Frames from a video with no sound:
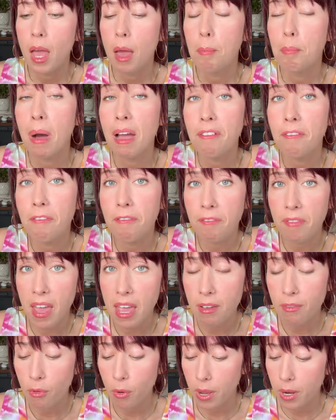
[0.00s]
My
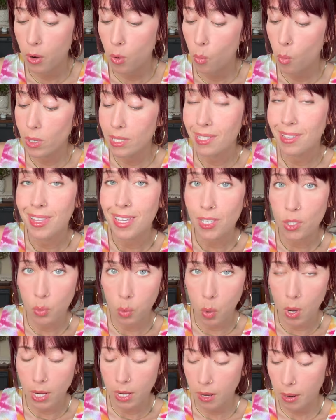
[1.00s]
favorite was this
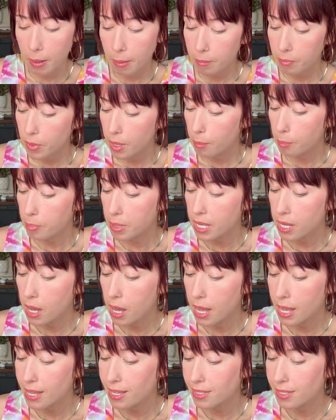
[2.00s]
one
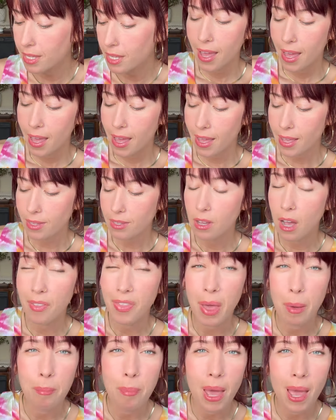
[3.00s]
because it's got
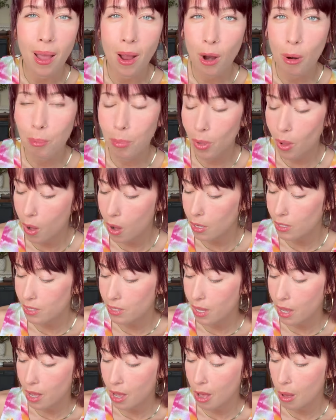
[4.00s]
that pear
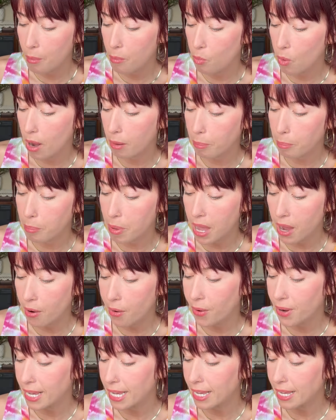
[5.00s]
blossom, red
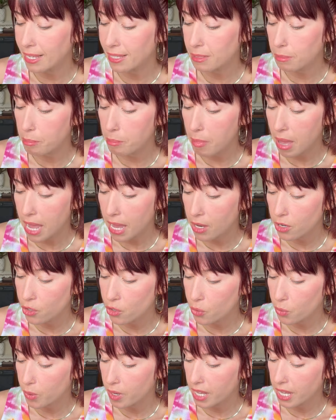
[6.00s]
berries,
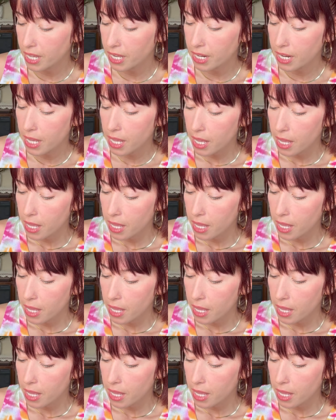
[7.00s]
mandarin.